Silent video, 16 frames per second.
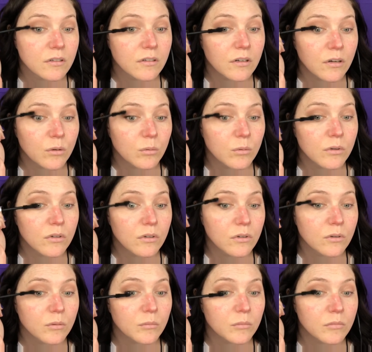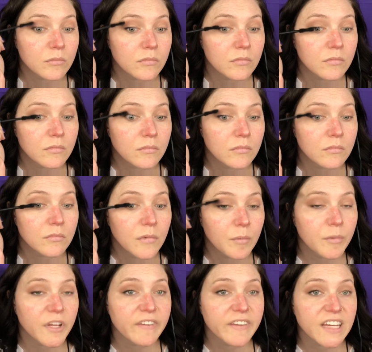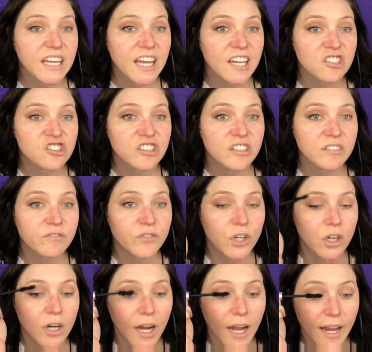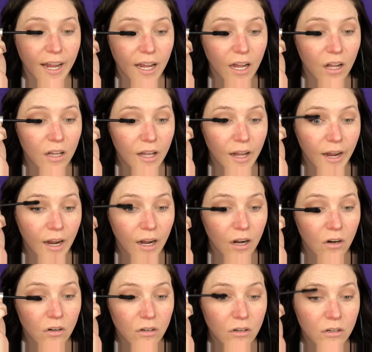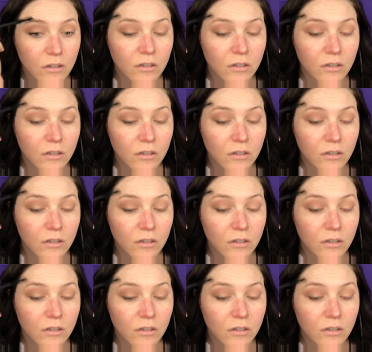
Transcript: A room. I'm in the kitchen, for crying out loud.